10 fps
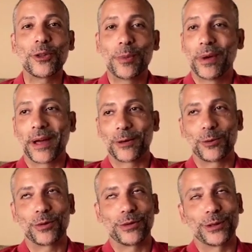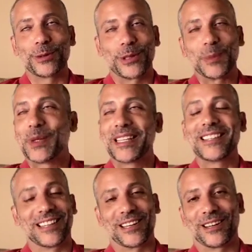the bad review to be
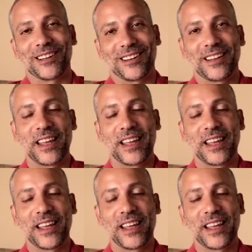there,